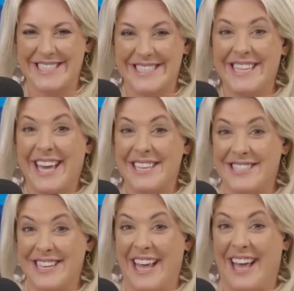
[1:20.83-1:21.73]

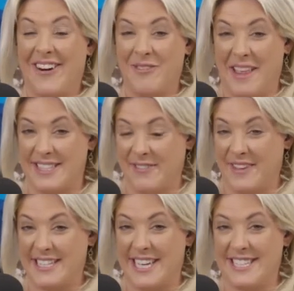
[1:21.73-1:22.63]
Yes. Oh, that's a
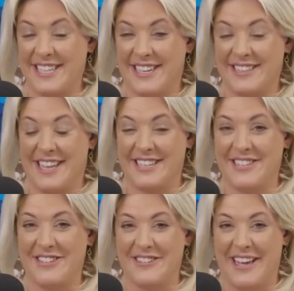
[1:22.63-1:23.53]
fantastic thing
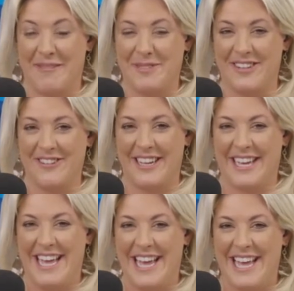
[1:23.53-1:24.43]
to do. Absolutely.